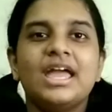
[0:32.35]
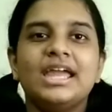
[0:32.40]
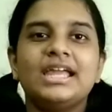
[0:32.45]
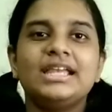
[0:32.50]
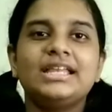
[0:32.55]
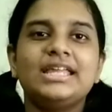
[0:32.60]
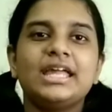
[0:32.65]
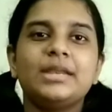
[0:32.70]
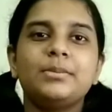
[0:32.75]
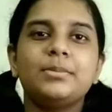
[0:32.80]

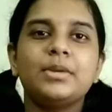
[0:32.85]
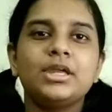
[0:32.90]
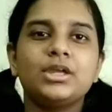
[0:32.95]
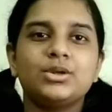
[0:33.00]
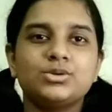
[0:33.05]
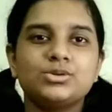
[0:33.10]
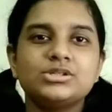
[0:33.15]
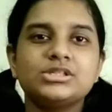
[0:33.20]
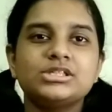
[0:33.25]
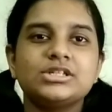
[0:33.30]
It can be
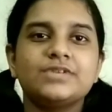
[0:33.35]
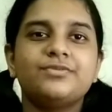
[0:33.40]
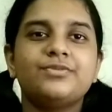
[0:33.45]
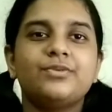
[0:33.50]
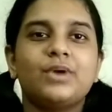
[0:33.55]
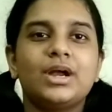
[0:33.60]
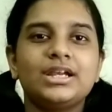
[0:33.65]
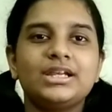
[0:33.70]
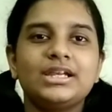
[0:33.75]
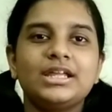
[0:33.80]
used
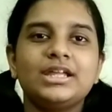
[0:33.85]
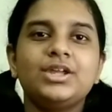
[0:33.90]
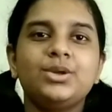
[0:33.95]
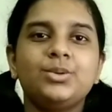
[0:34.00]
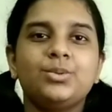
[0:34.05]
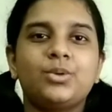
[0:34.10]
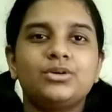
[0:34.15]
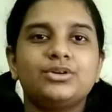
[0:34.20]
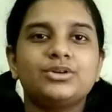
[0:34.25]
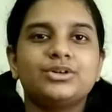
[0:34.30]
if one day
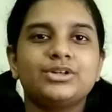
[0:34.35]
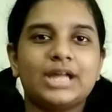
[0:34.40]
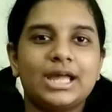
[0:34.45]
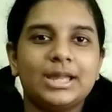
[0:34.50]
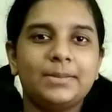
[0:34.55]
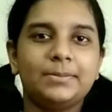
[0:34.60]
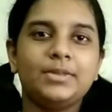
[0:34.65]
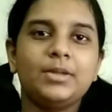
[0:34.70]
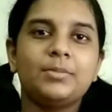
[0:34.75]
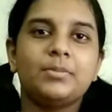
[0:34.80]
you want to
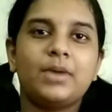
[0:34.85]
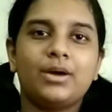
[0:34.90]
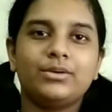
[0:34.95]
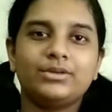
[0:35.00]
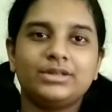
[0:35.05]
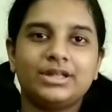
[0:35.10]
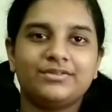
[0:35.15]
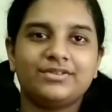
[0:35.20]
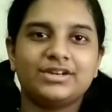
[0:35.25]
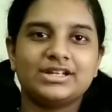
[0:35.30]
climb the
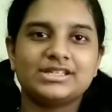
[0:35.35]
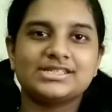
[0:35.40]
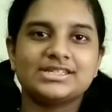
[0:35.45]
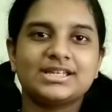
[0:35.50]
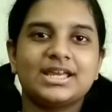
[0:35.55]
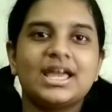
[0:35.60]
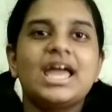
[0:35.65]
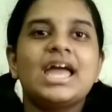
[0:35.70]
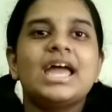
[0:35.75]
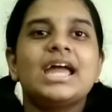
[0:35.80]
Mount
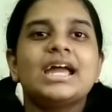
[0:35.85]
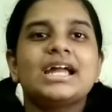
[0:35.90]
Everest.